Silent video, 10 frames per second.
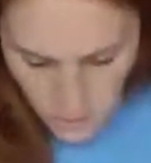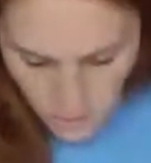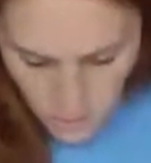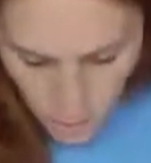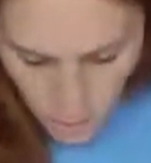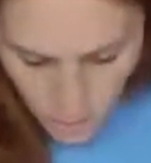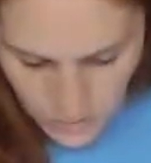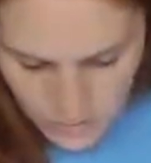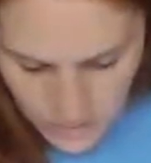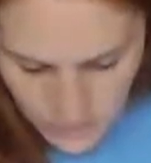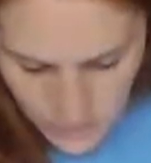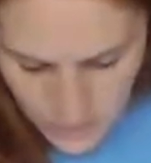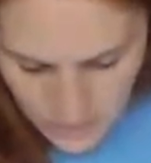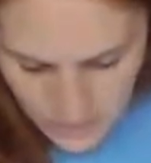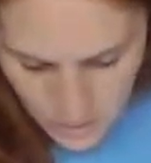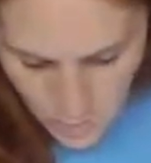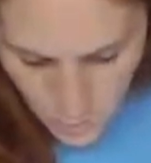So I'm going to go in the same spots.